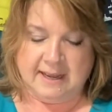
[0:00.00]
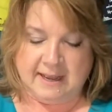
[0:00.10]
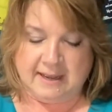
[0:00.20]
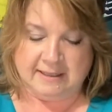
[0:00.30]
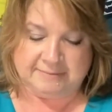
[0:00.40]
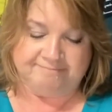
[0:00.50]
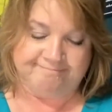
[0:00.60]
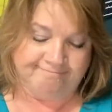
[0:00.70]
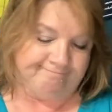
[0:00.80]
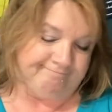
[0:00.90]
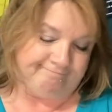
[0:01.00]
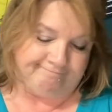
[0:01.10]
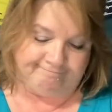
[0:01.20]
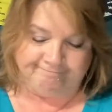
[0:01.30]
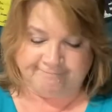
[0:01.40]
I
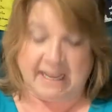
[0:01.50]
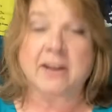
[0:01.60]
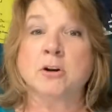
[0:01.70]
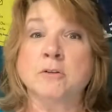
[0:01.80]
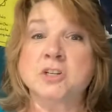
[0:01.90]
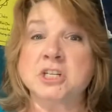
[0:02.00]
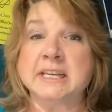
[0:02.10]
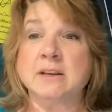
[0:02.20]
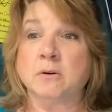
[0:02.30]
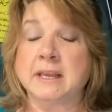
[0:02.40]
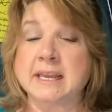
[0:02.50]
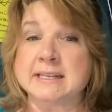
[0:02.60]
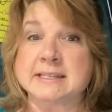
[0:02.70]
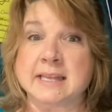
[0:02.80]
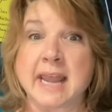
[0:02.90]
don't know if she or he
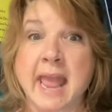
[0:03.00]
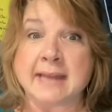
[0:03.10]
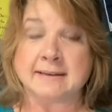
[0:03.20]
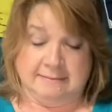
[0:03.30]
is the net,